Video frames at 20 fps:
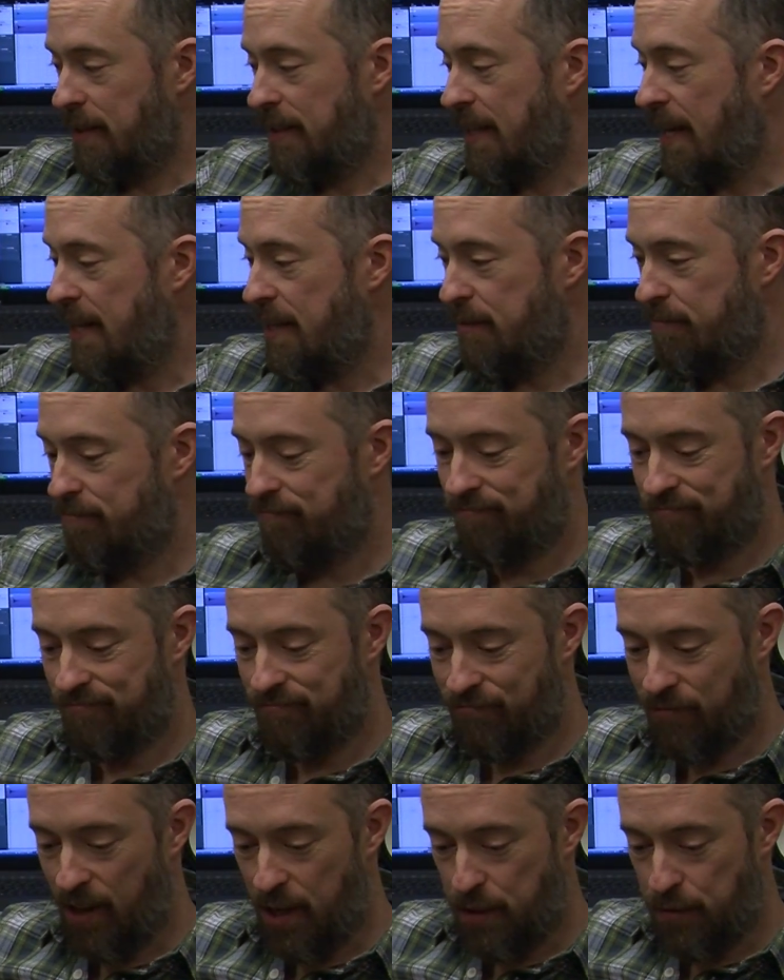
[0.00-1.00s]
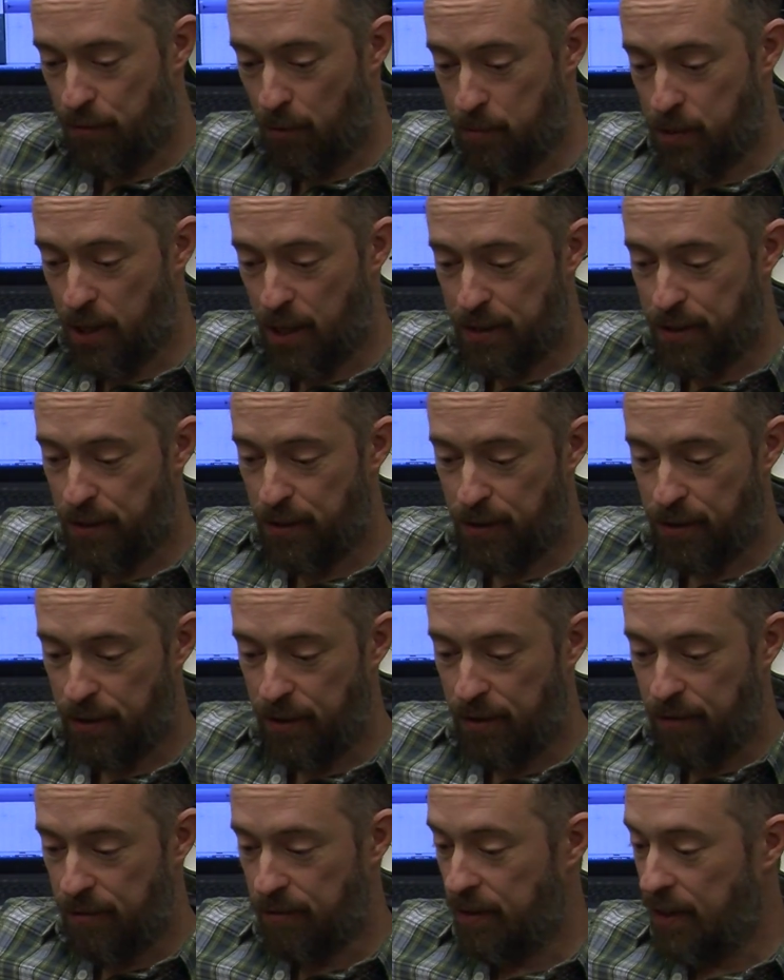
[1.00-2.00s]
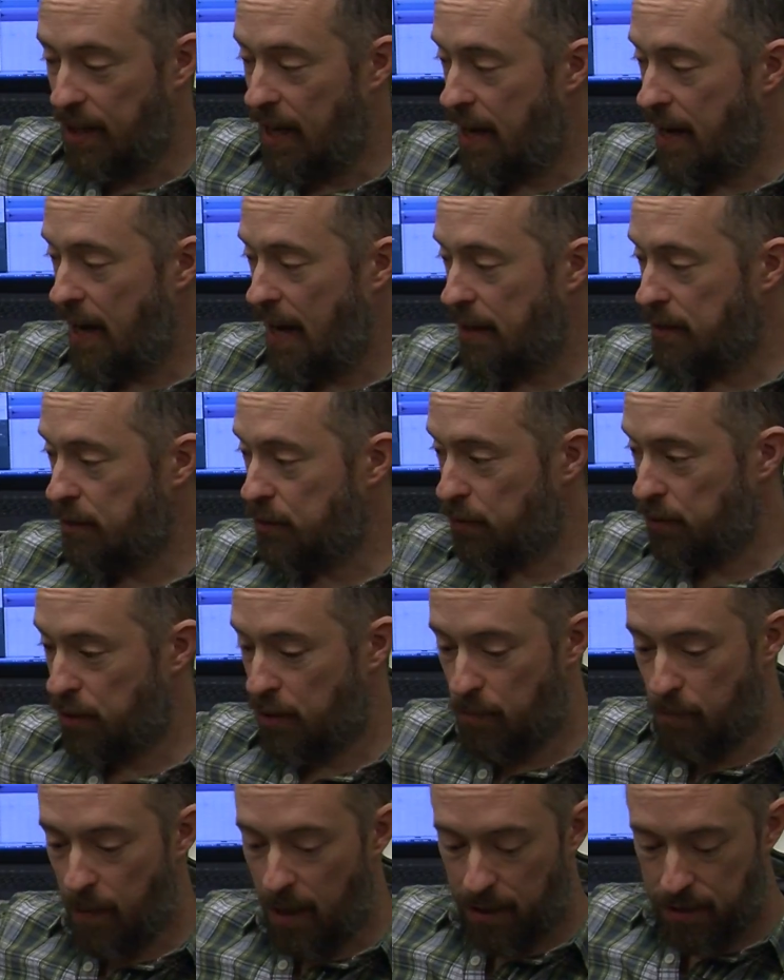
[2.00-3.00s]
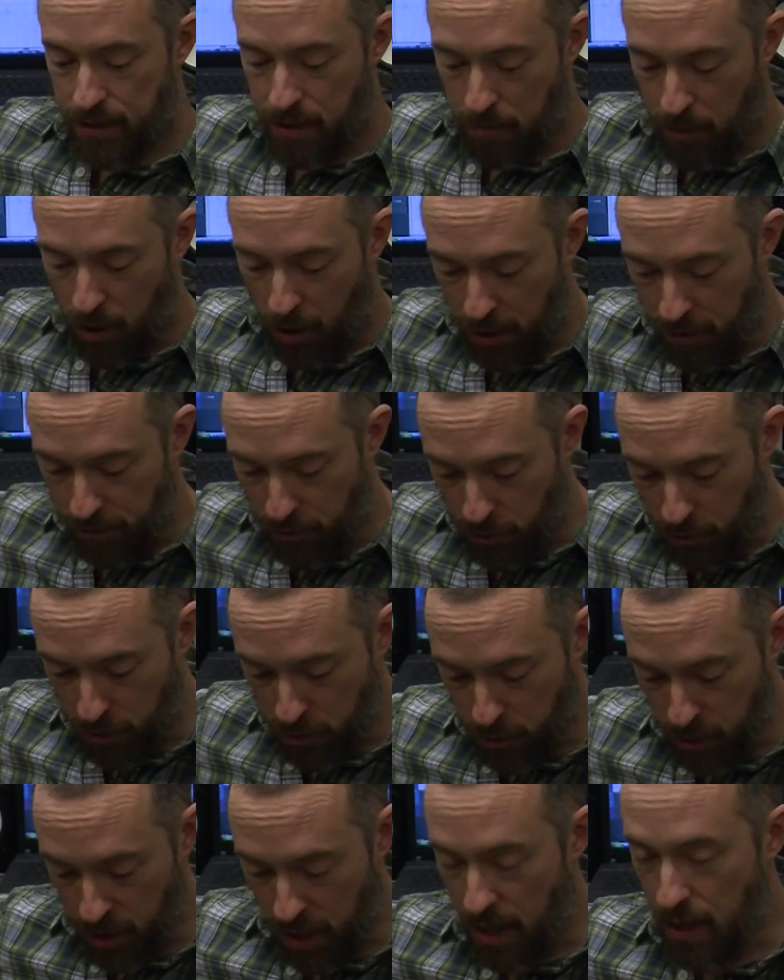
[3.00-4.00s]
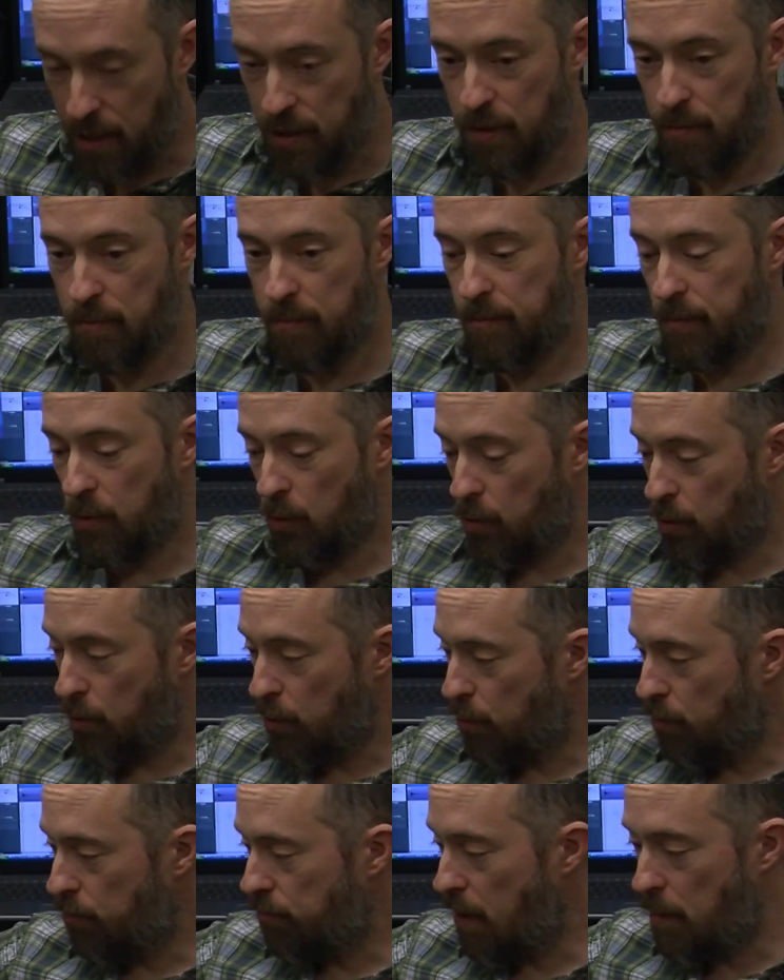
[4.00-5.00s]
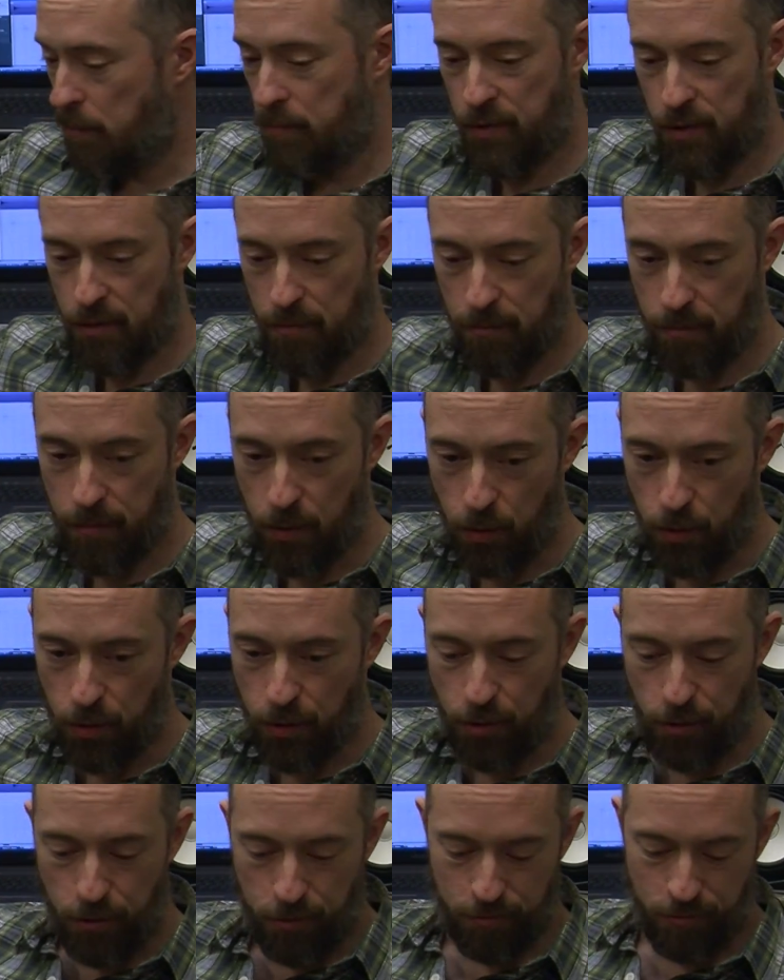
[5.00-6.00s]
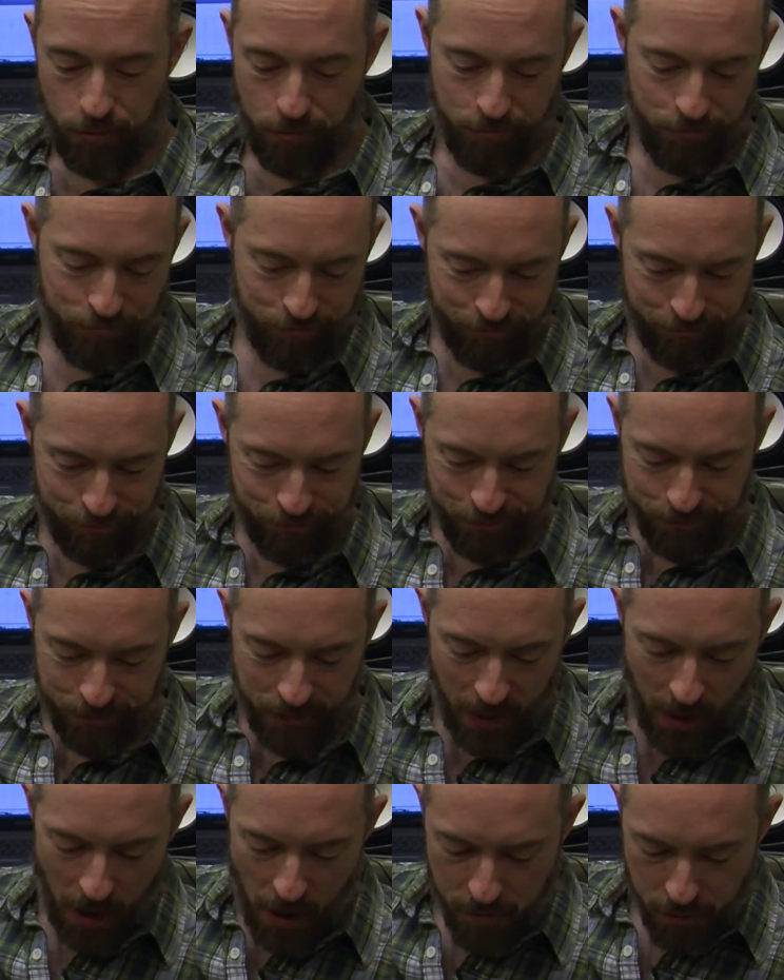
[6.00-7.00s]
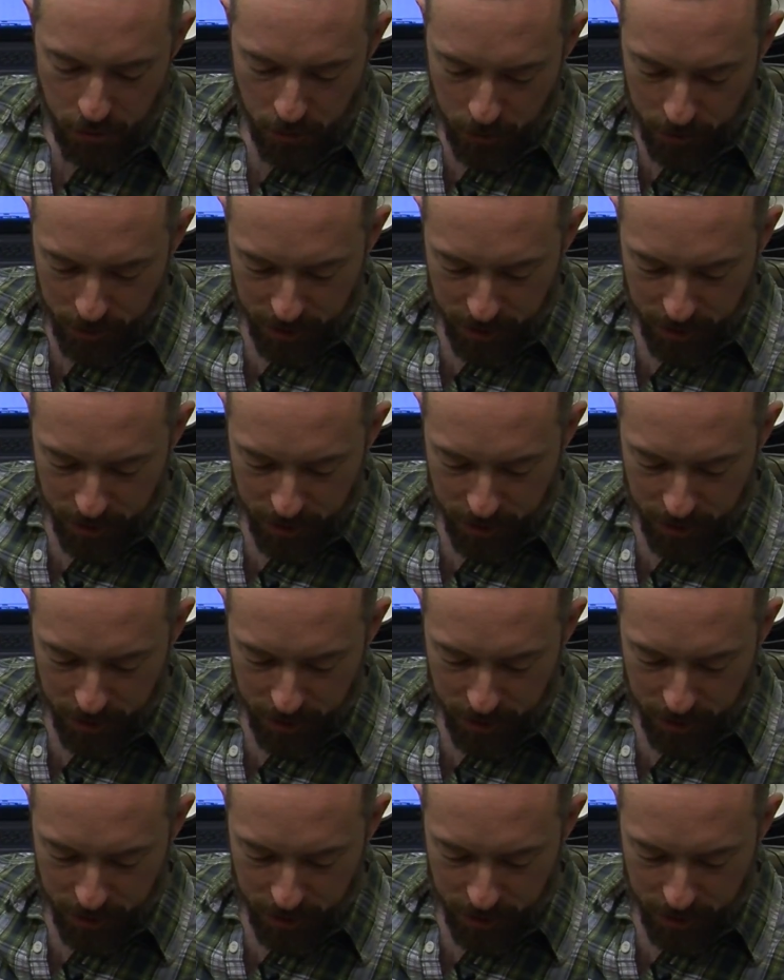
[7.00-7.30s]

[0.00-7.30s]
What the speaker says: any range of objects you can lay your hands on that make some kind of noise, whether you hit them or rub them or however you